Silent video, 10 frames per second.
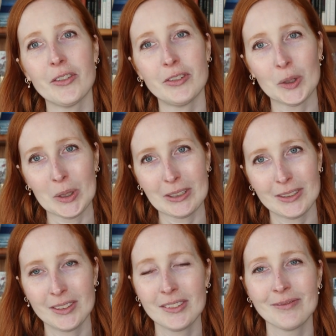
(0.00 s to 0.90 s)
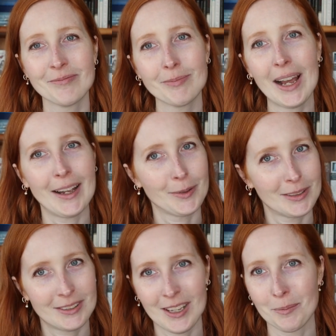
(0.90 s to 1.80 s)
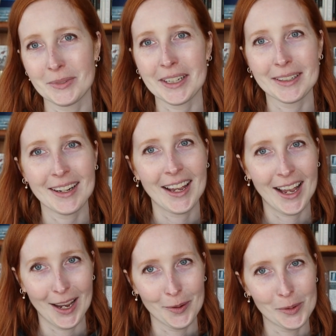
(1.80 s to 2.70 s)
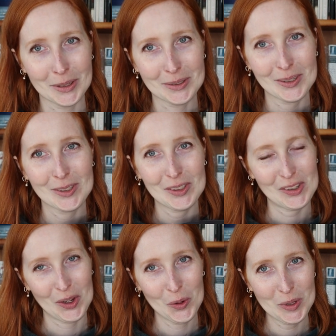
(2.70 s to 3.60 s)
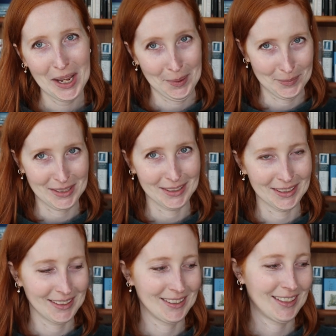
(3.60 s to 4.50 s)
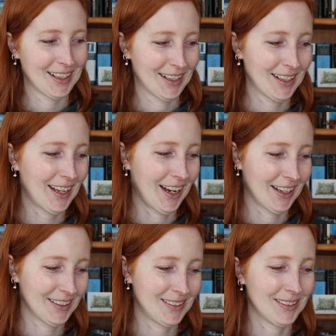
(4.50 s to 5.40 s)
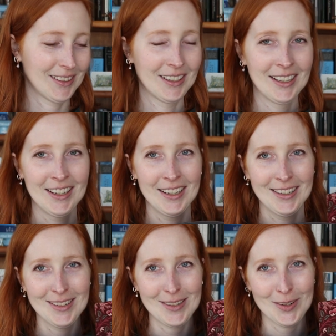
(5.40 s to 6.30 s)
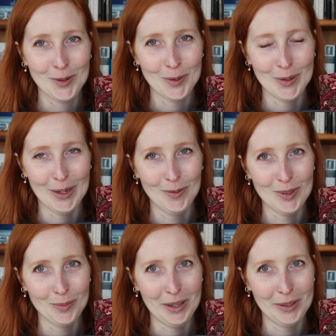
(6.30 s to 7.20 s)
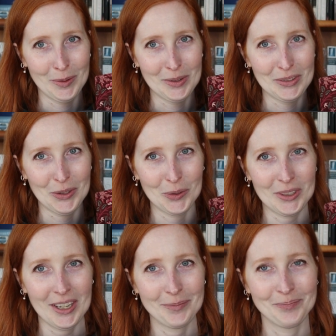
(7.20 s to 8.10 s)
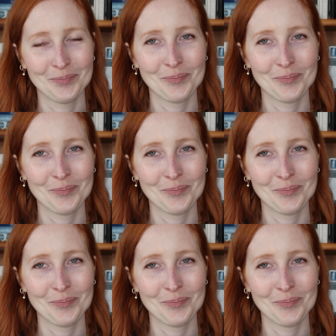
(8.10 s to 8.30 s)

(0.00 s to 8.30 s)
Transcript: Viewers, I was tempted. I was so tempted to get a case to coordinate with my Lou and Sue set.